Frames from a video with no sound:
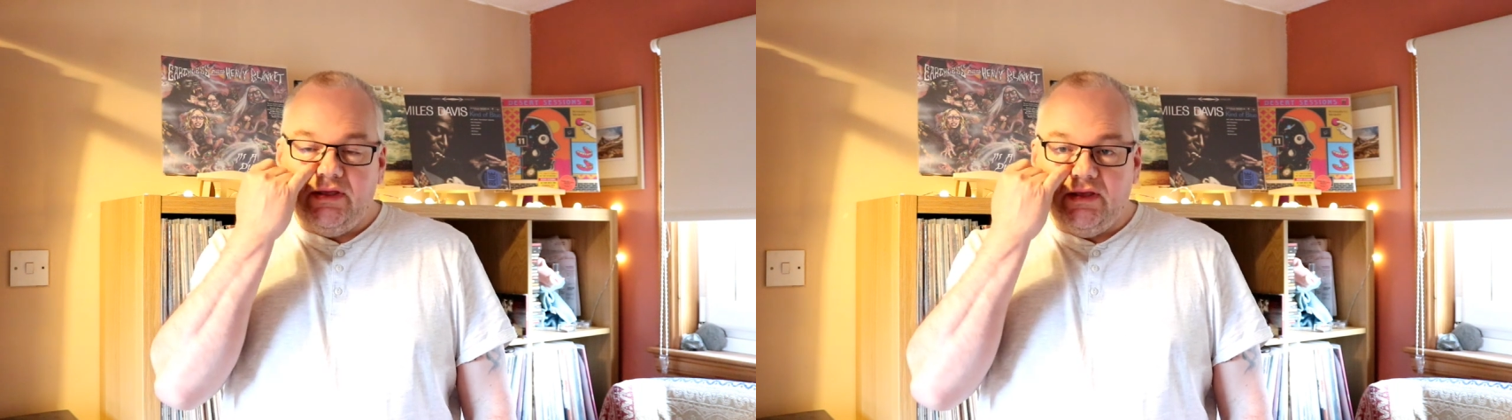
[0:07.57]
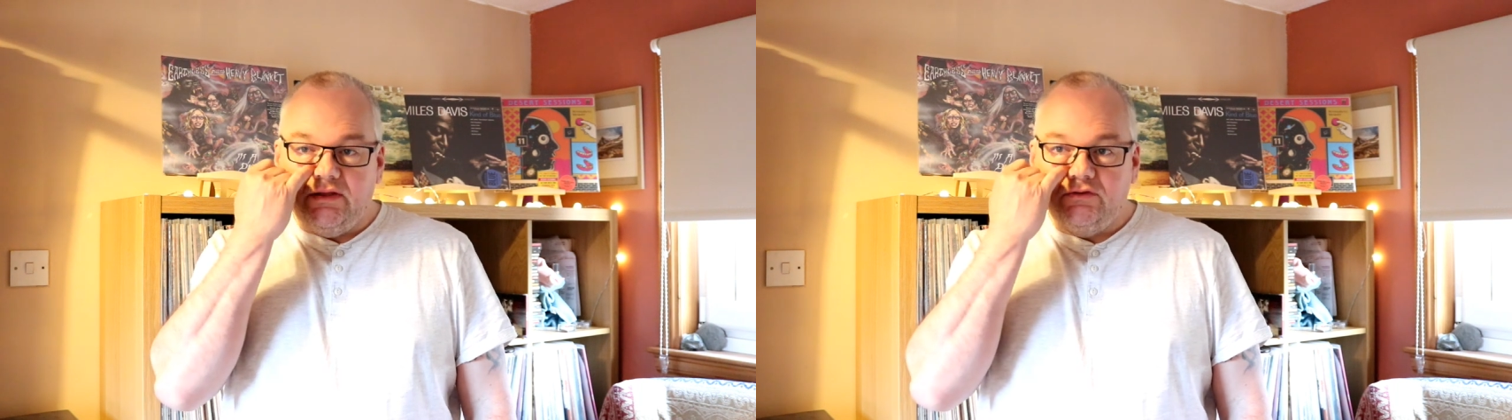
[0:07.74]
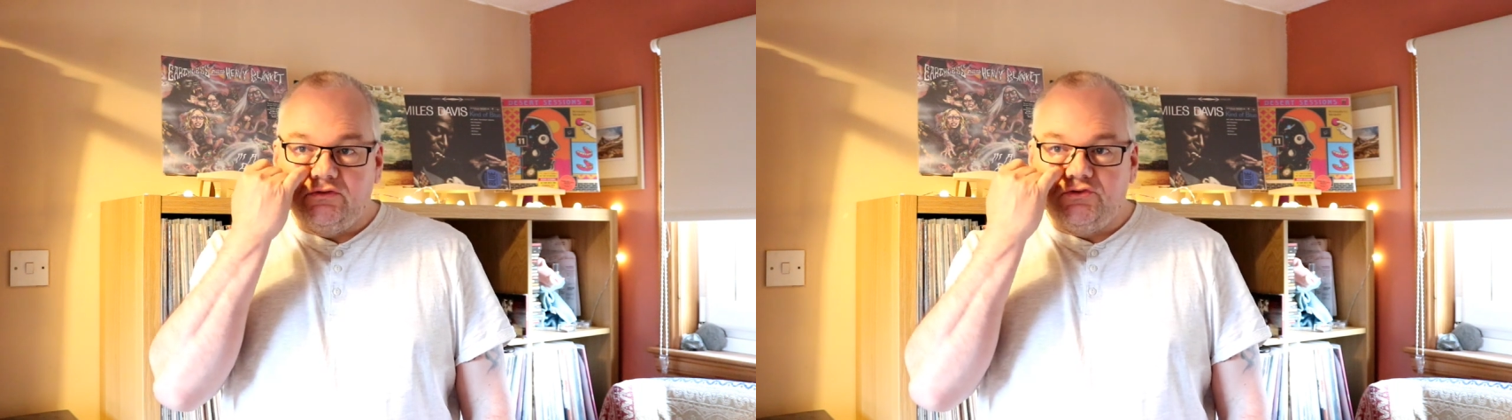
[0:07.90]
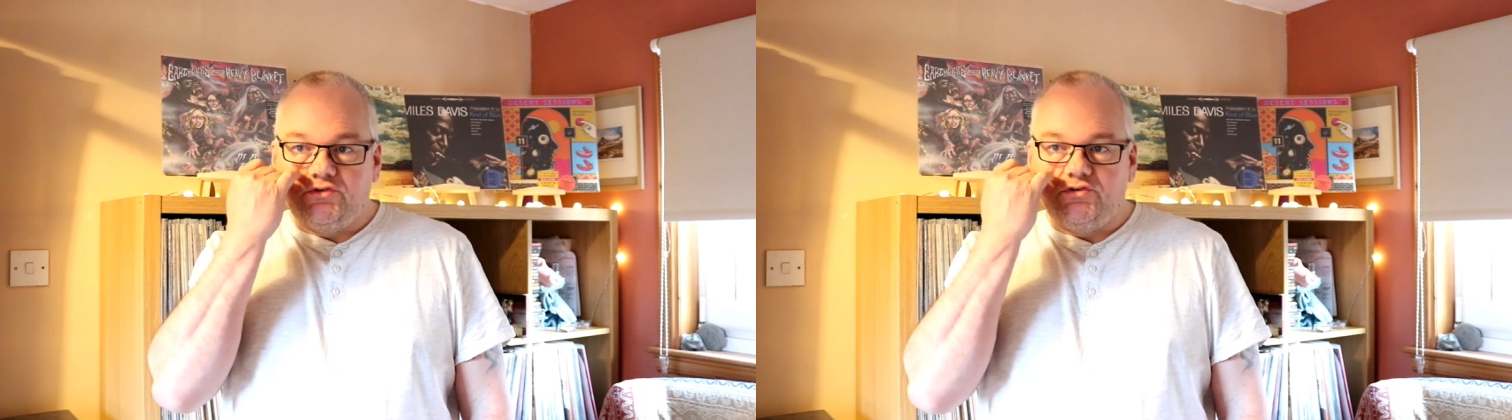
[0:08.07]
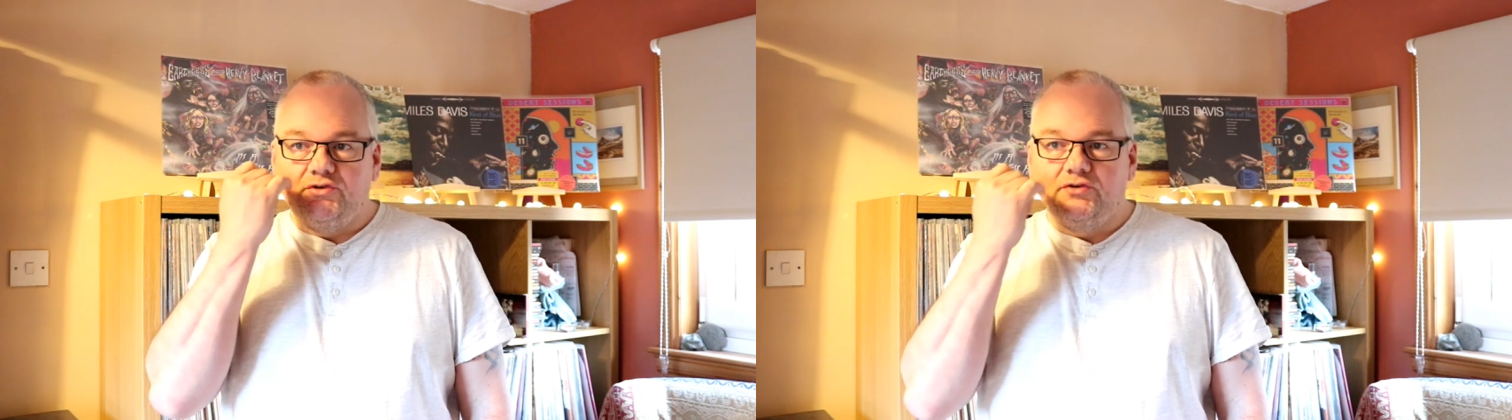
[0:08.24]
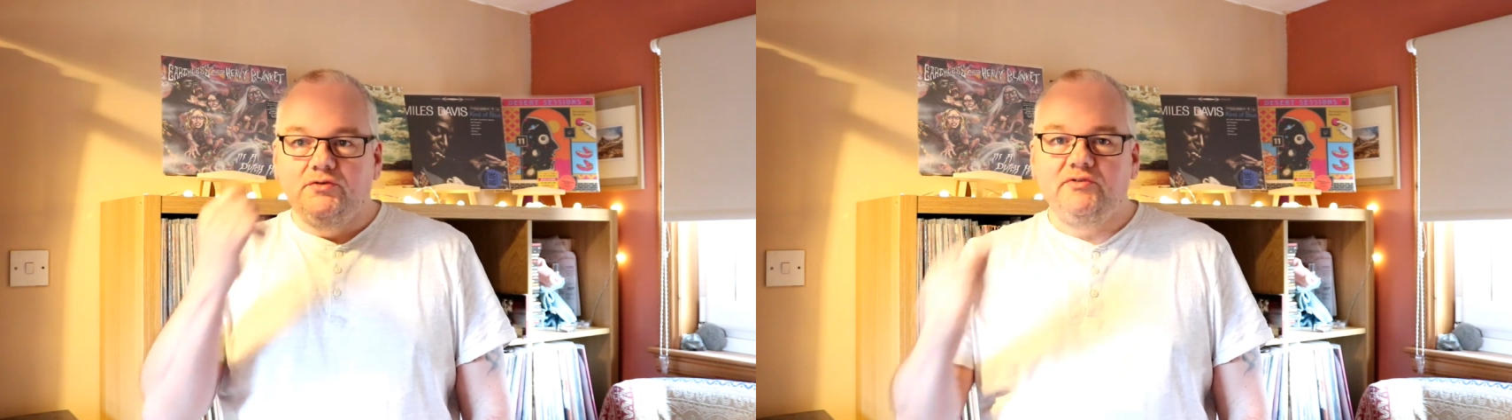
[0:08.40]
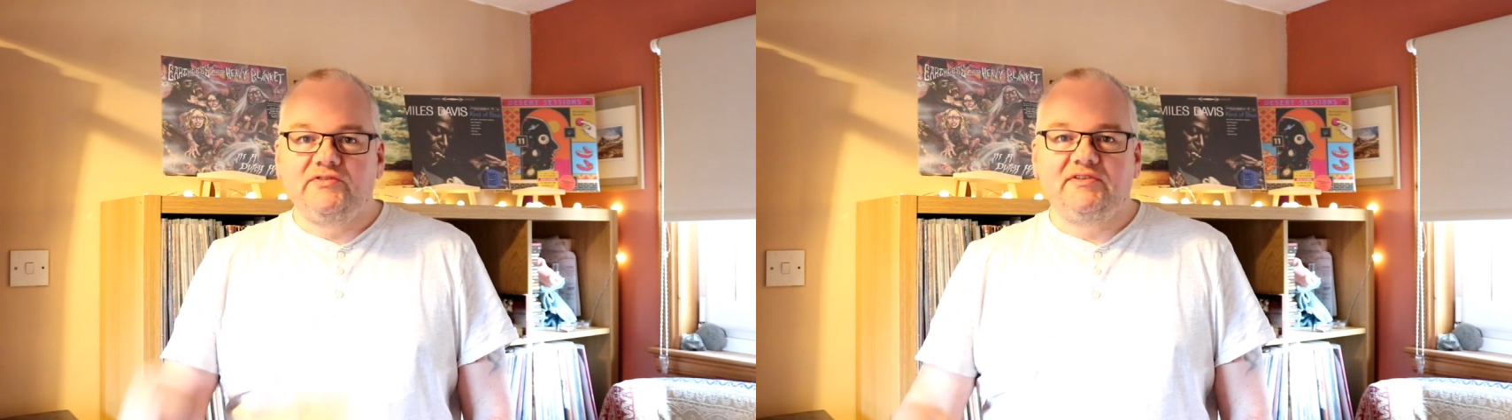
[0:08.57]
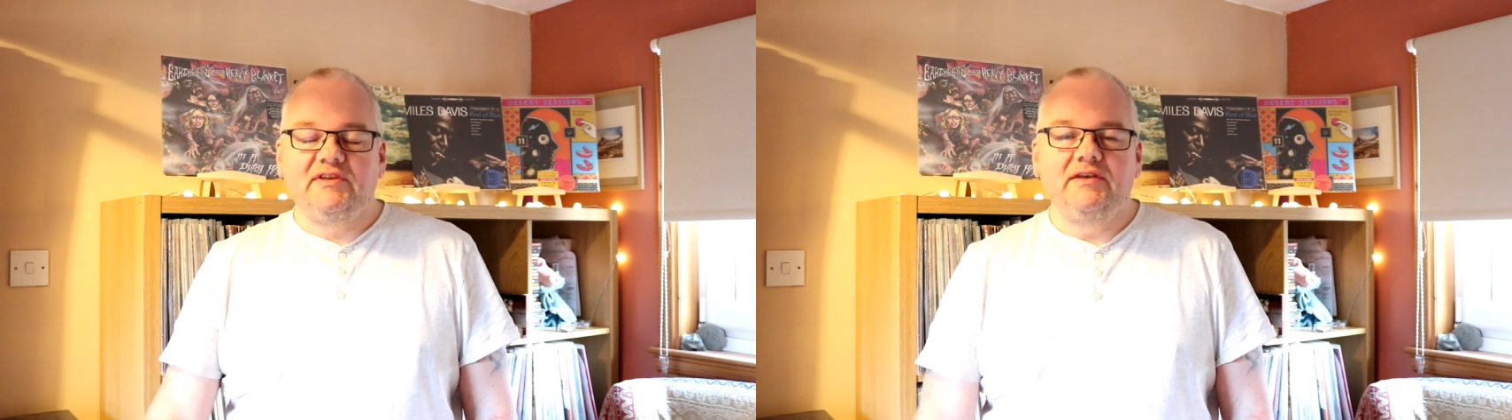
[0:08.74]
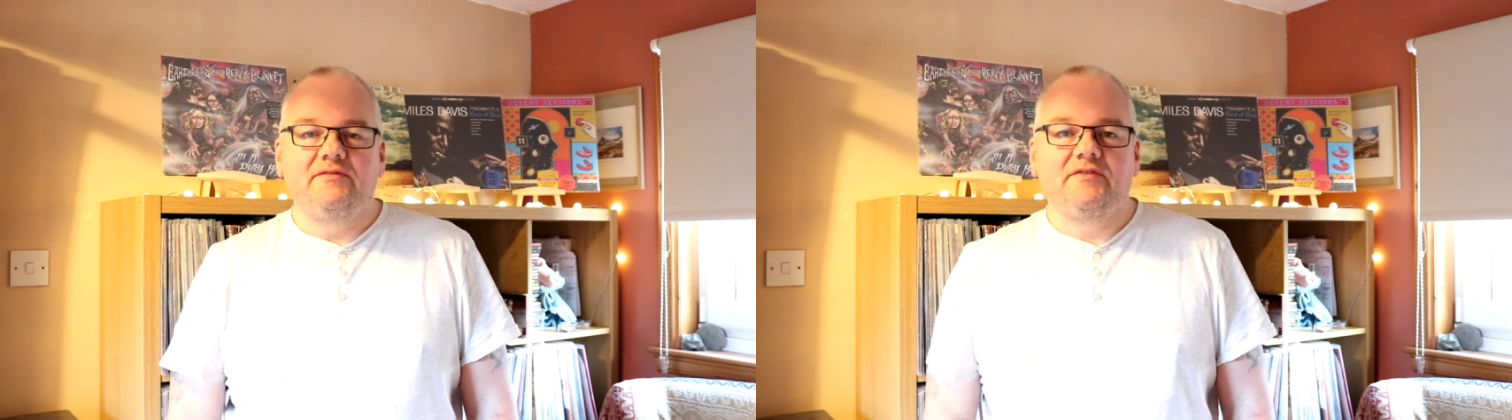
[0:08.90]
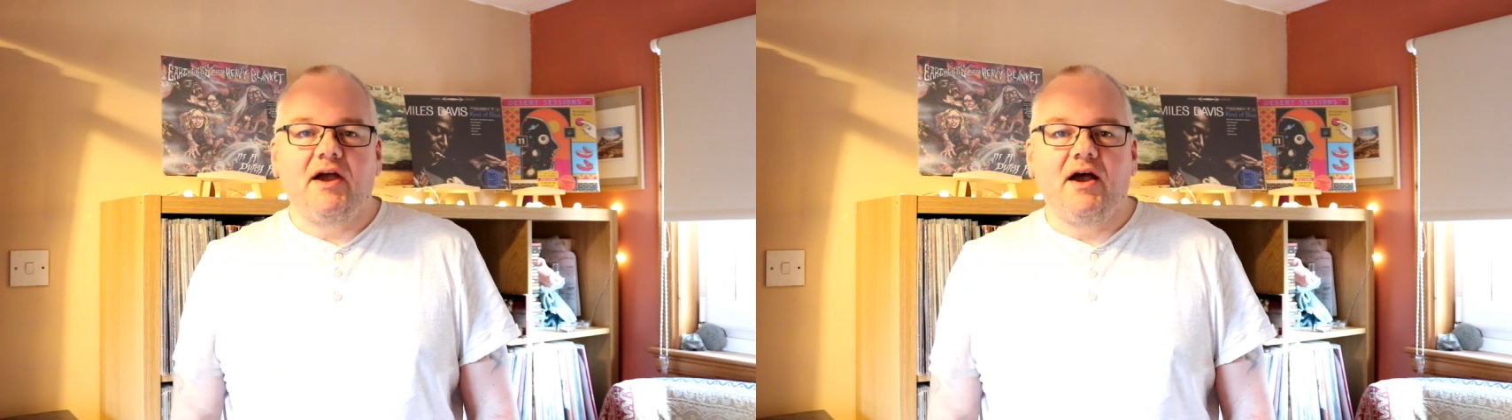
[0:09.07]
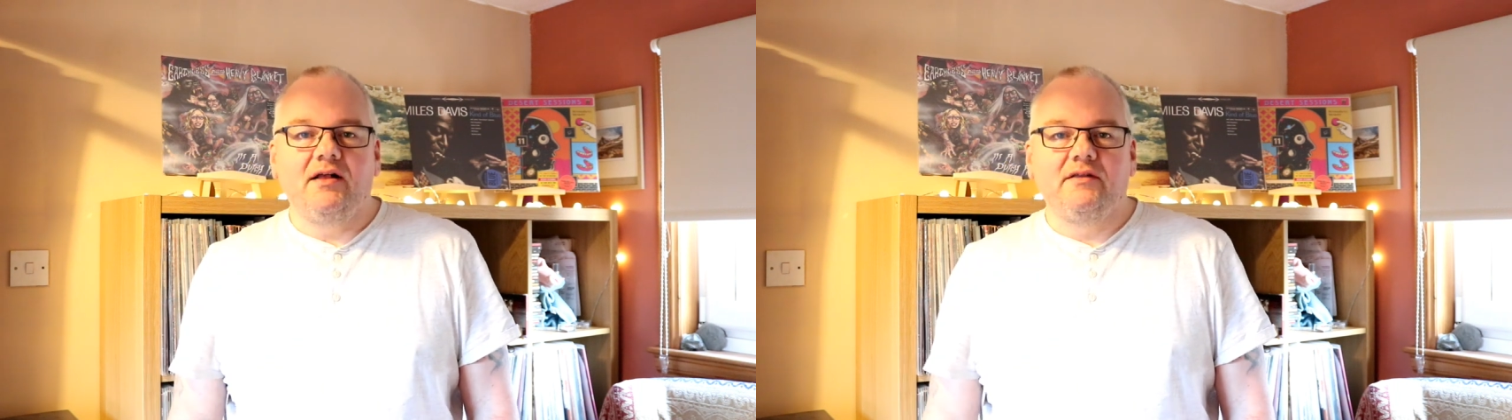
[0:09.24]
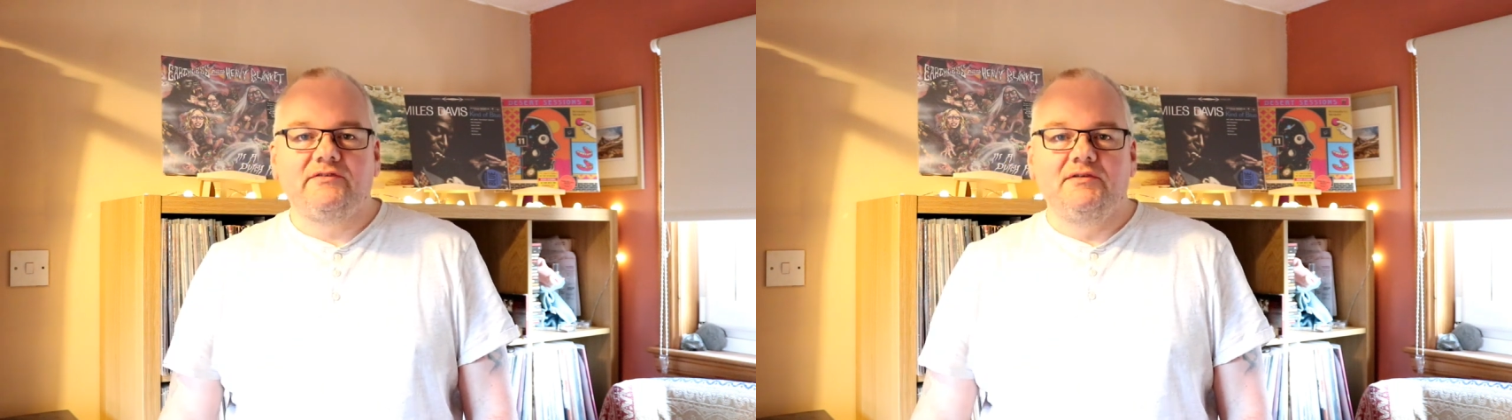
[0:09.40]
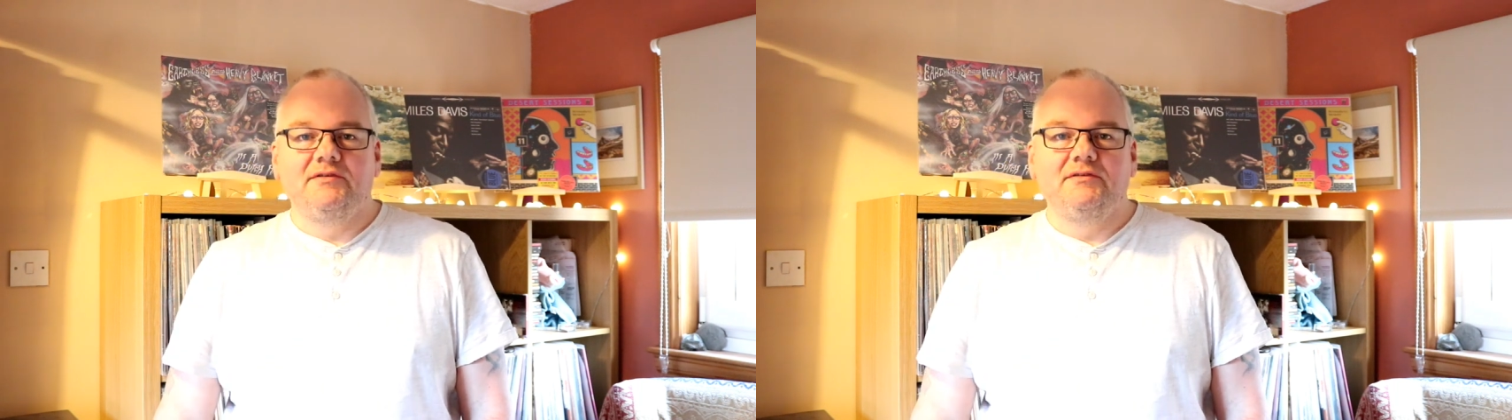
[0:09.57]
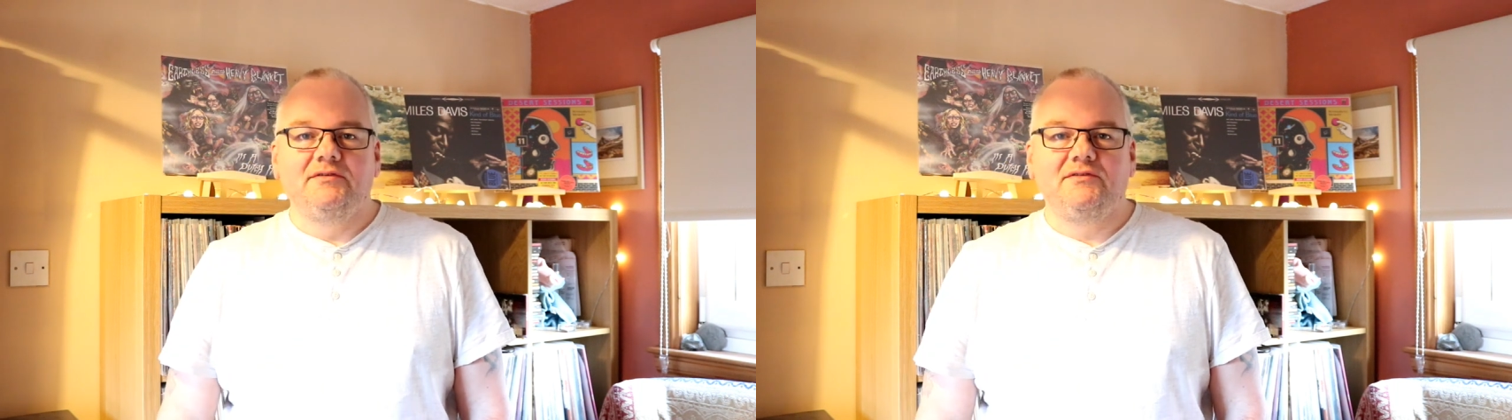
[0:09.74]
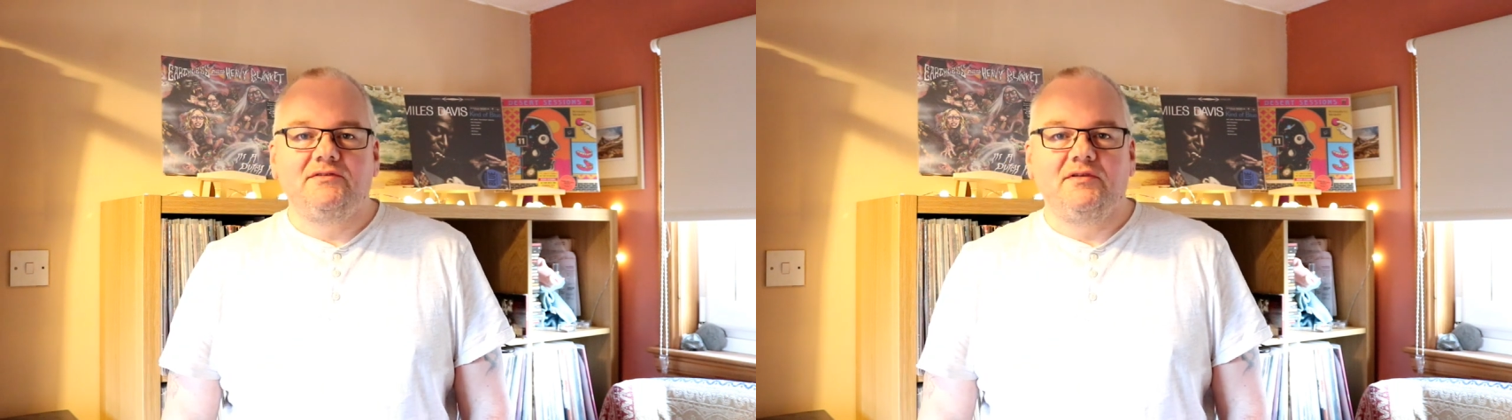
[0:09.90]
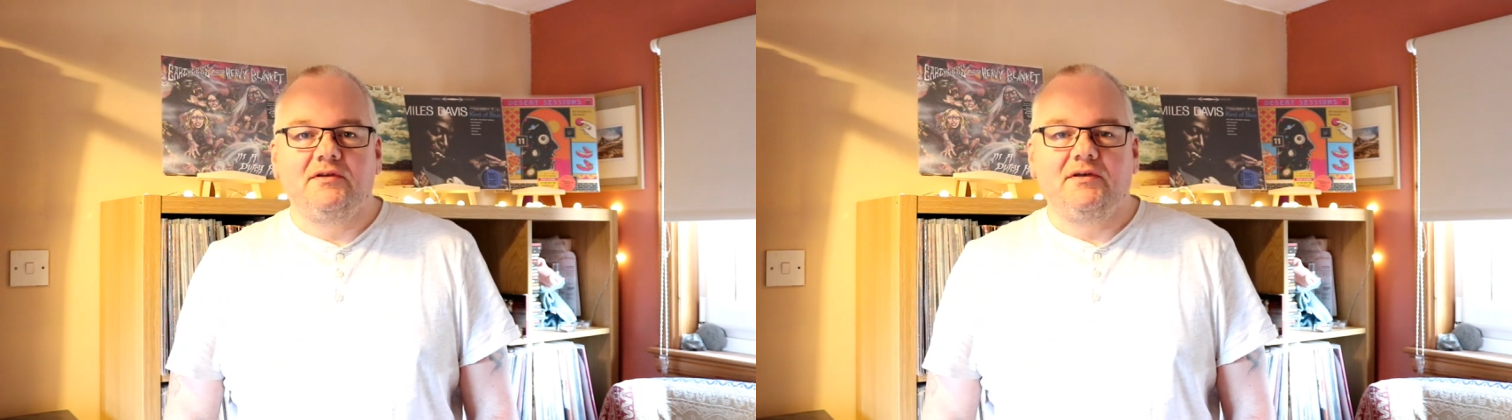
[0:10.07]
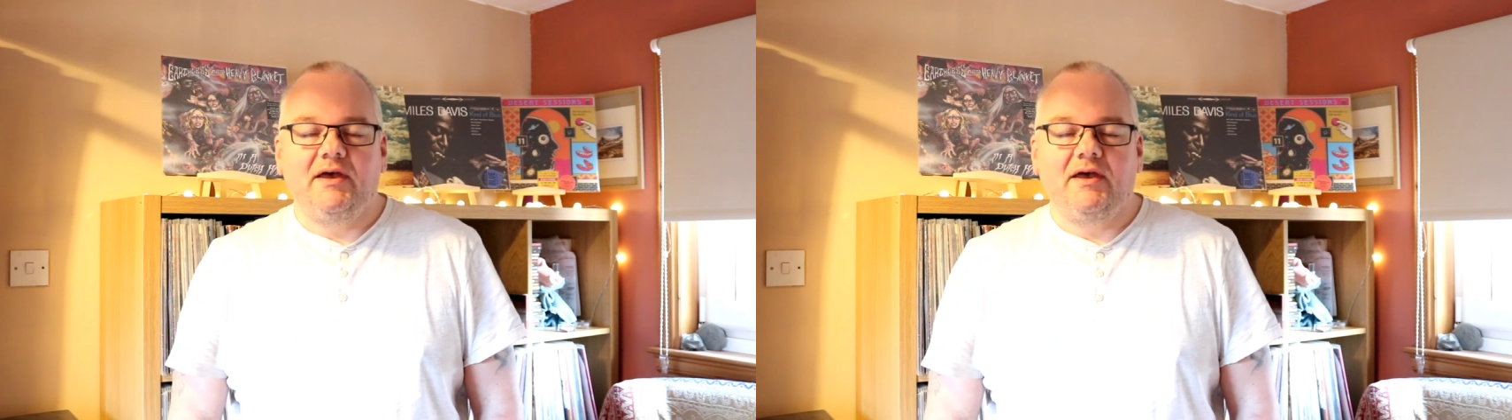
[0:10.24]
into Steve Carlson's